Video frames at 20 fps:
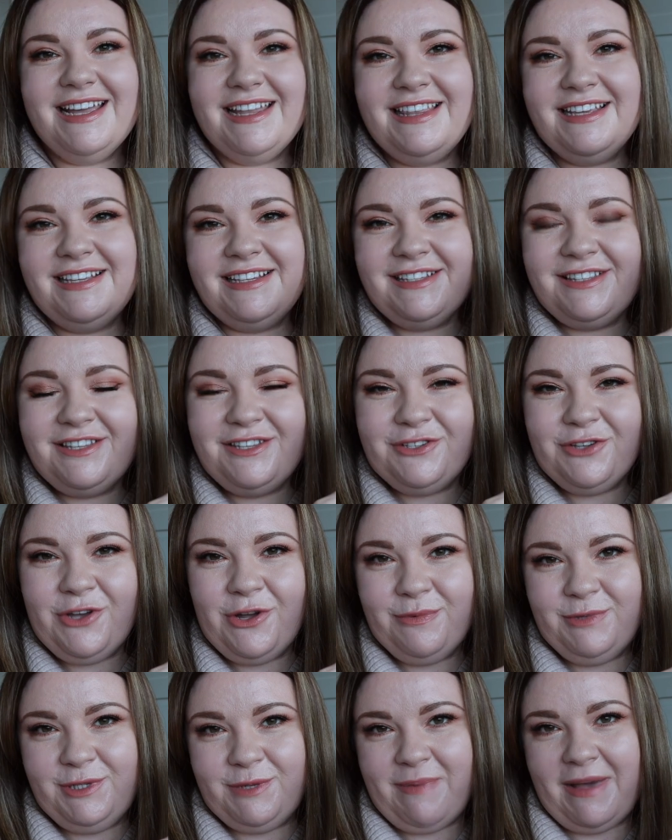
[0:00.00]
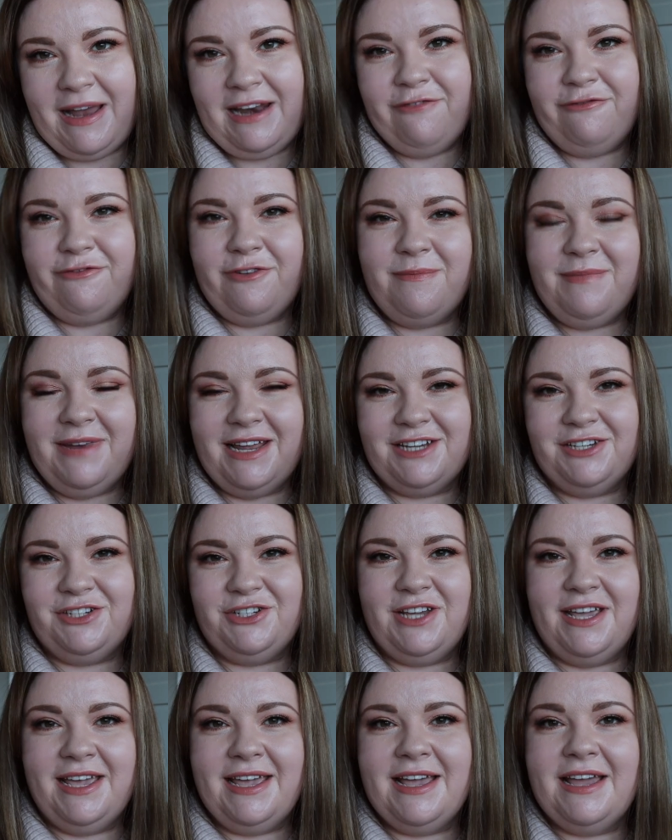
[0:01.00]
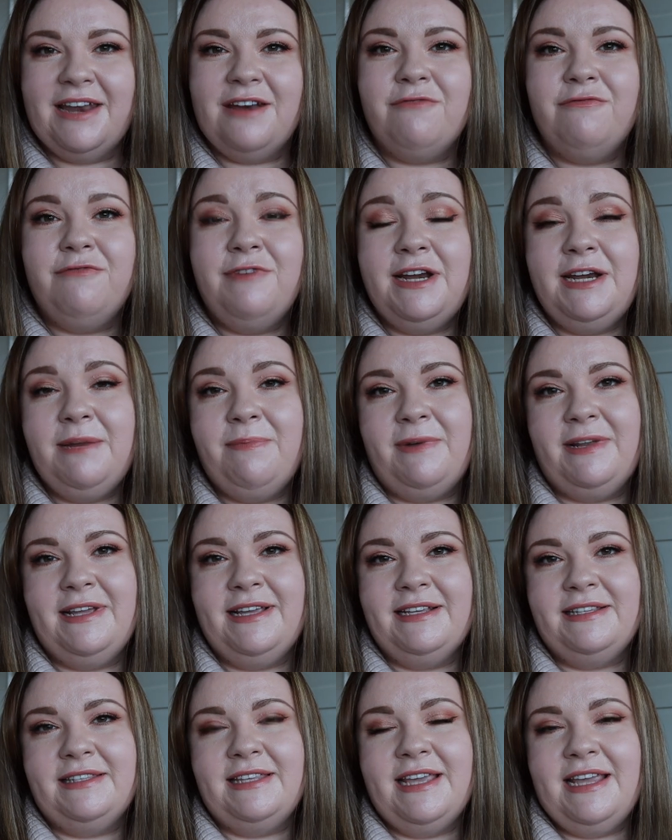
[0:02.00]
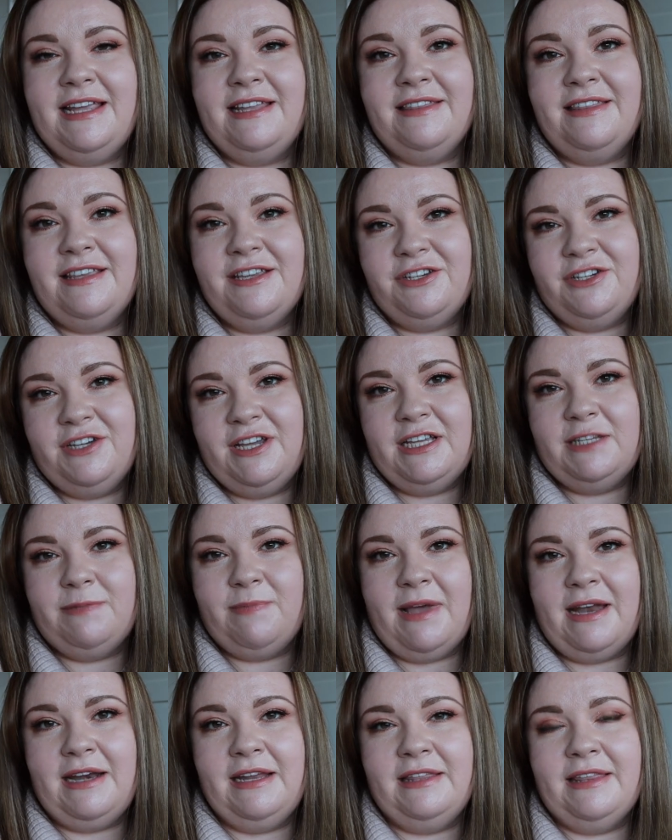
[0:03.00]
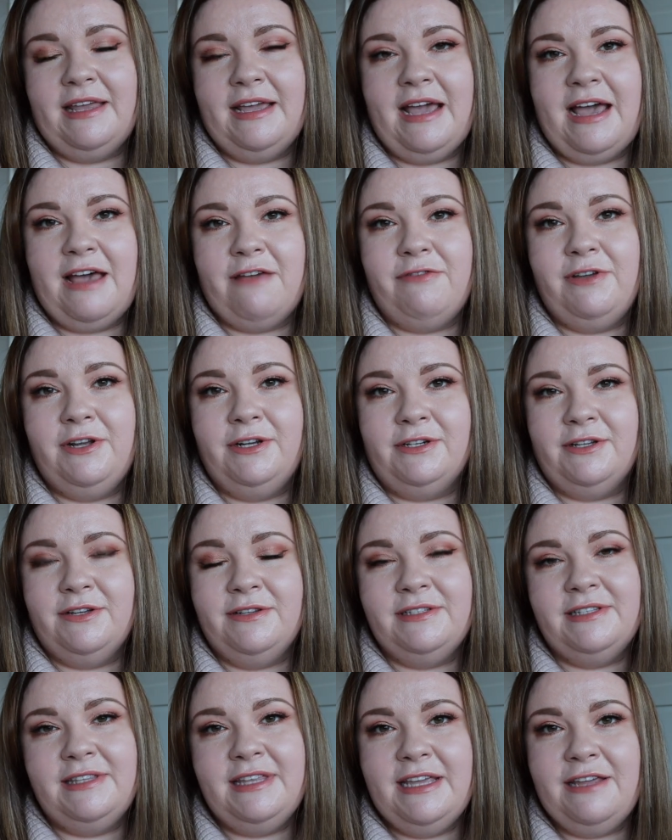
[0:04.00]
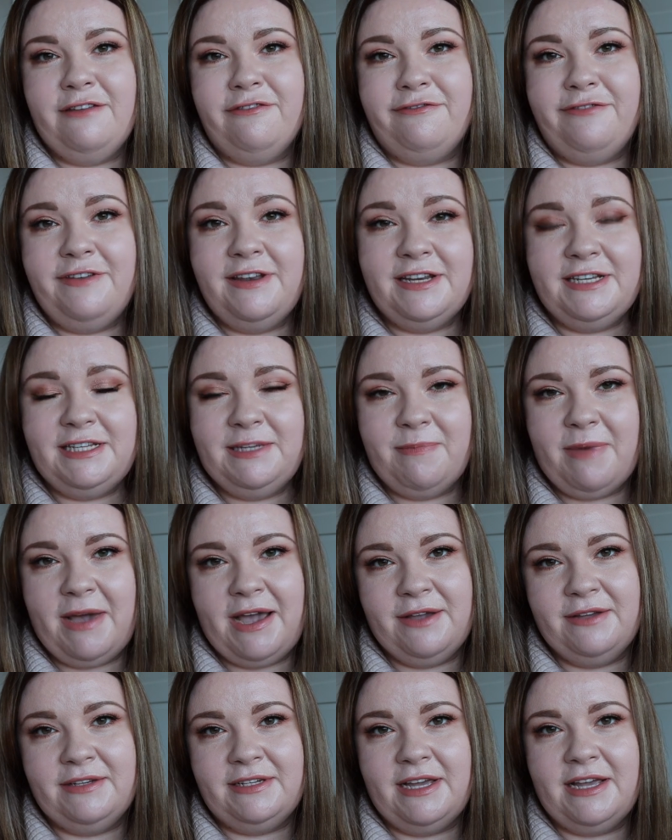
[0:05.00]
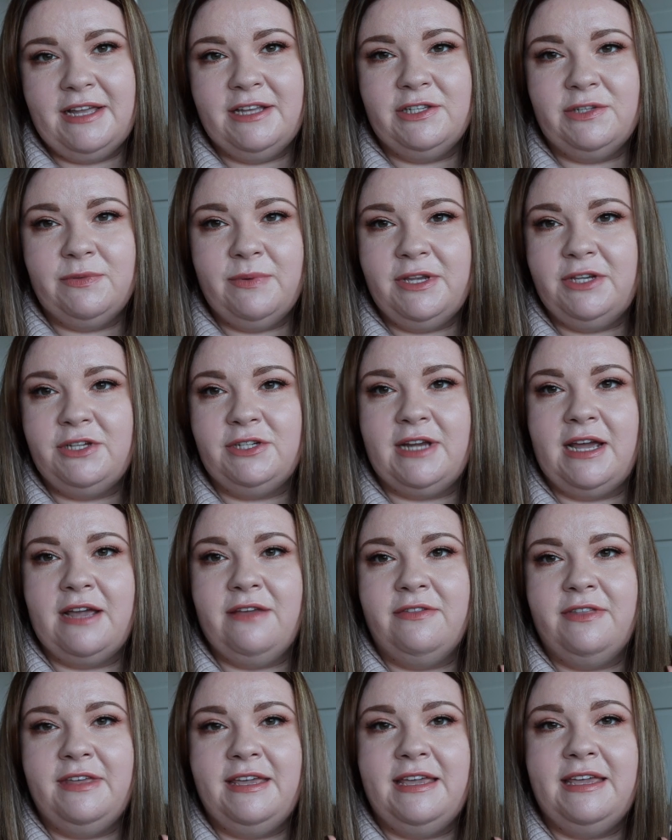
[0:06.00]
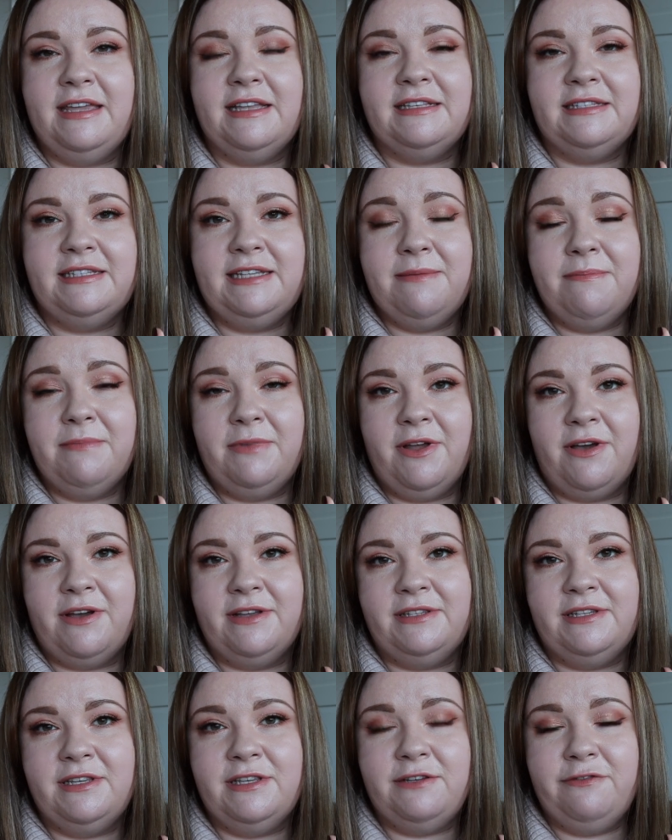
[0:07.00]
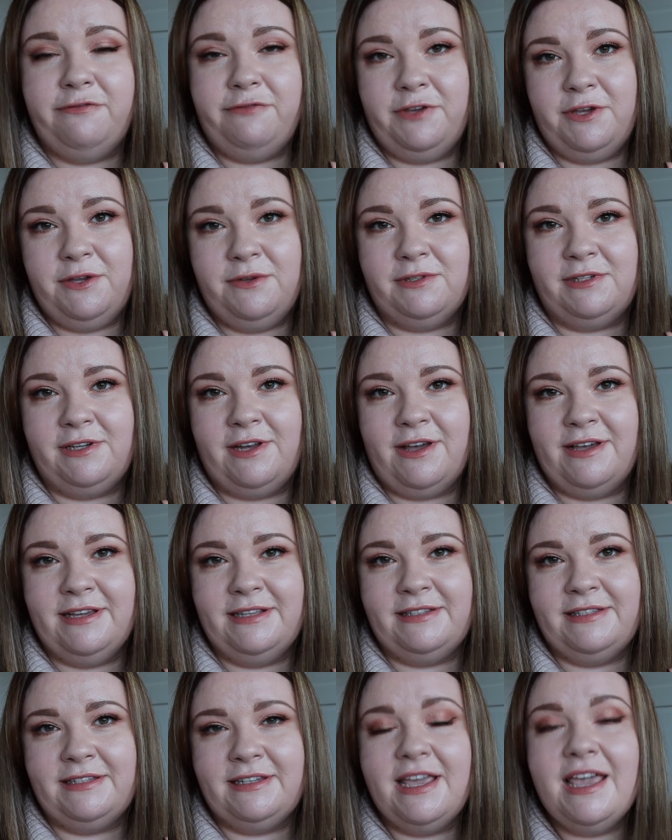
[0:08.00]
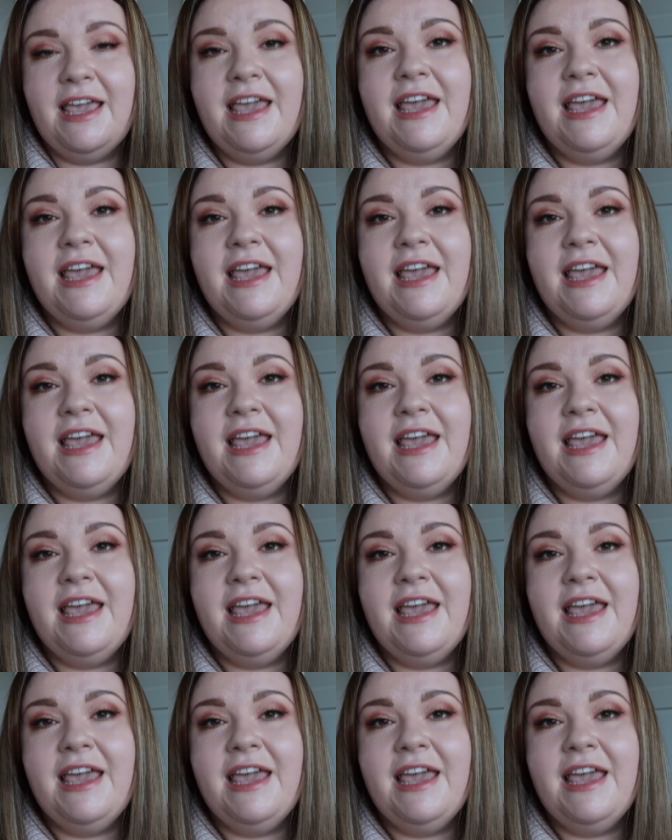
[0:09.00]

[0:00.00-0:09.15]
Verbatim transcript: This is the Sculpture palette from last year, and I'm really pleased that in this year's palette they have included the Infinity Powder and switched out the Dim Light and Diffuse Light.